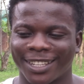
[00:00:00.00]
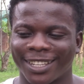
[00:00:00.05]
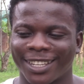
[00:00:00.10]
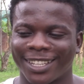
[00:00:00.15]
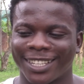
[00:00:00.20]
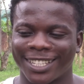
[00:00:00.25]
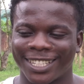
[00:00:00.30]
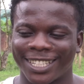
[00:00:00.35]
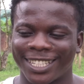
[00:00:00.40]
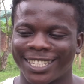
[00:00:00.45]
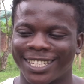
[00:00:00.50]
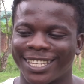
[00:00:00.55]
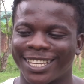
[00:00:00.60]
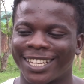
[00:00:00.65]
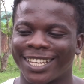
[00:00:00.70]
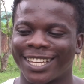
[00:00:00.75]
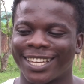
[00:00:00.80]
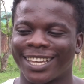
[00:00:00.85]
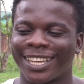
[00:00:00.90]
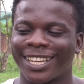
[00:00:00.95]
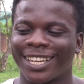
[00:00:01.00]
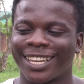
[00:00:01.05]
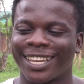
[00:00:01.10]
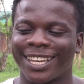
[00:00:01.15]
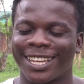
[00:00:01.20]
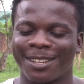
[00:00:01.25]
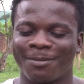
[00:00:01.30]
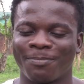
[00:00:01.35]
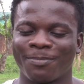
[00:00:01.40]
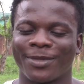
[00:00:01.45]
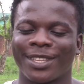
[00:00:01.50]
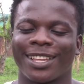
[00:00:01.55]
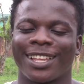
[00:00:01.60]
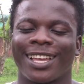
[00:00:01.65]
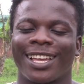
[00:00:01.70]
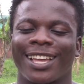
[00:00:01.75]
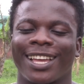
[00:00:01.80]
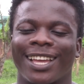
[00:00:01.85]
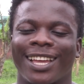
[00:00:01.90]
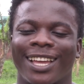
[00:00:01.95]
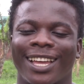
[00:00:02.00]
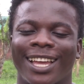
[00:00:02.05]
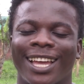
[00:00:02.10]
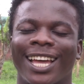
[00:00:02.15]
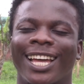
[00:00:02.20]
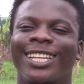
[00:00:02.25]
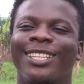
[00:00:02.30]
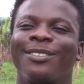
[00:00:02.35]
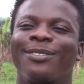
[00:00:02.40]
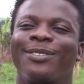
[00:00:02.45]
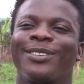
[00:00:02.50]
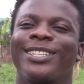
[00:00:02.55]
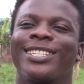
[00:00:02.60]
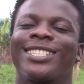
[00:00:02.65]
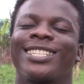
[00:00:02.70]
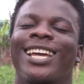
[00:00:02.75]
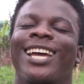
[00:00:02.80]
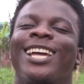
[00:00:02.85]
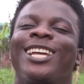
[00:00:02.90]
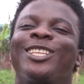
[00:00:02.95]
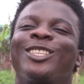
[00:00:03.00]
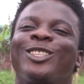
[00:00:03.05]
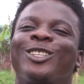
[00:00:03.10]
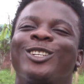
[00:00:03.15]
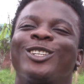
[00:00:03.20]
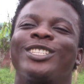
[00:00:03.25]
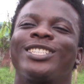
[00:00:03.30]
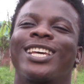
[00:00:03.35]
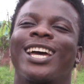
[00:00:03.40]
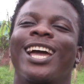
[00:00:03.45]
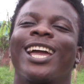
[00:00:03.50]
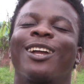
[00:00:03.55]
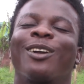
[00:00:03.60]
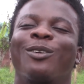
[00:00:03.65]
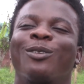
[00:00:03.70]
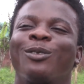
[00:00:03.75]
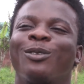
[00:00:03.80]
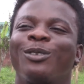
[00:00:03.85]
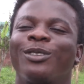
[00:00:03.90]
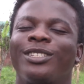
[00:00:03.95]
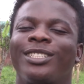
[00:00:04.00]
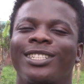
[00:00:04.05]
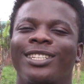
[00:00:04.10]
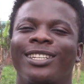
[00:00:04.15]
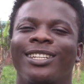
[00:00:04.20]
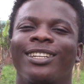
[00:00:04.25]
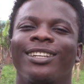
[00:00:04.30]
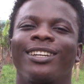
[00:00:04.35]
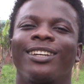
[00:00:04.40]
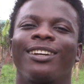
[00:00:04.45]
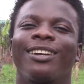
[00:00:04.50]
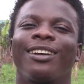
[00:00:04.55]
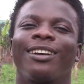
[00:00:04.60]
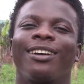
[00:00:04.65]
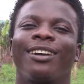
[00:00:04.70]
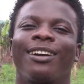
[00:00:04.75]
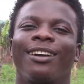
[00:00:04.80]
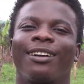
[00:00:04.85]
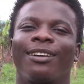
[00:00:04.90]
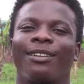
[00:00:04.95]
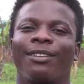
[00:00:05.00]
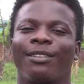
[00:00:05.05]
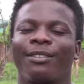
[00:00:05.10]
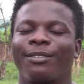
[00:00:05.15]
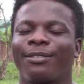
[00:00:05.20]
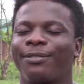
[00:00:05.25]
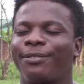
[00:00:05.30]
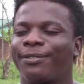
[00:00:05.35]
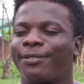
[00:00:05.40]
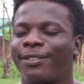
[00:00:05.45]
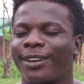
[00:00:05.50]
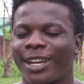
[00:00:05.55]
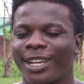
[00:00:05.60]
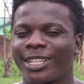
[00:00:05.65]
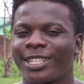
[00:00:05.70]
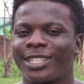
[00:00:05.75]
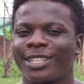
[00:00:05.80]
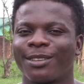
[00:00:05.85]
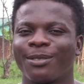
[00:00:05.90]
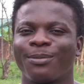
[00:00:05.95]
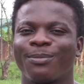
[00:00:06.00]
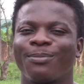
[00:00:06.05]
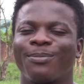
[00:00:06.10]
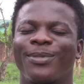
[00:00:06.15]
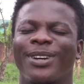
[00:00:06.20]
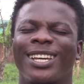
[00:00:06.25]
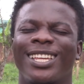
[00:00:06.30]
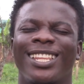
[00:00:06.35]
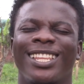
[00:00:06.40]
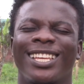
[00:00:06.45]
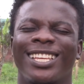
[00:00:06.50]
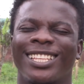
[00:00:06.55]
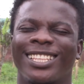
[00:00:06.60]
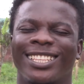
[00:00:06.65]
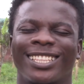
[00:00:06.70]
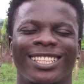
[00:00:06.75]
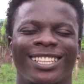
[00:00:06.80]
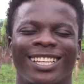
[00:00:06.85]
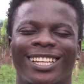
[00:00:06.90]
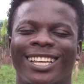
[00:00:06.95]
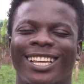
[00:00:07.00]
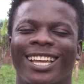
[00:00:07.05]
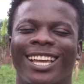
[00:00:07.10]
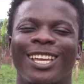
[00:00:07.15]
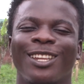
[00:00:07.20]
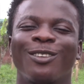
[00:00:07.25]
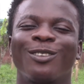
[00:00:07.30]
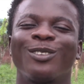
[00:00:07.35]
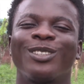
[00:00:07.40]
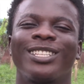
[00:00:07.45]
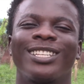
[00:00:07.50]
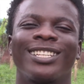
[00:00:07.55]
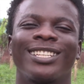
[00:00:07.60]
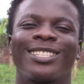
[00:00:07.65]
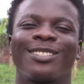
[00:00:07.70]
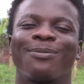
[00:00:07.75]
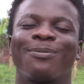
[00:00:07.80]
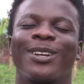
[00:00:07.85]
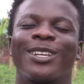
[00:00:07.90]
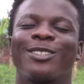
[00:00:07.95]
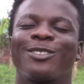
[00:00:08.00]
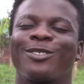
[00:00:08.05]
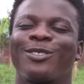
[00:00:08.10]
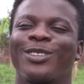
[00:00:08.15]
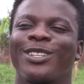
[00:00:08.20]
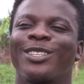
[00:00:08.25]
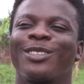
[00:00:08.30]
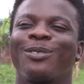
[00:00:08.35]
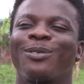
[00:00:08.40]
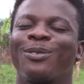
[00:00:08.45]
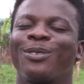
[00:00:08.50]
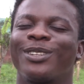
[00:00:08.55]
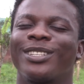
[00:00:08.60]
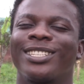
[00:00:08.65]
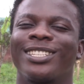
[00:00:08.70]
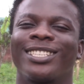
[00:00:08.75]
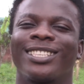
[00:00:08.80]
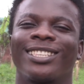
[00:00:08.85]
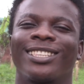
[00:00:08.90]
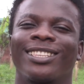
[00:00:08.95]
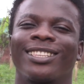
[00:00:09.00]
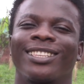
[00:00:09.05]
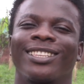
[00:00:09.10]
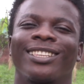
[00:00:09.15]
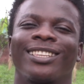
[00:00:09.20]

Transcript: Yeah. At first, I thought I could fight him, but then I noticed my strength wasn't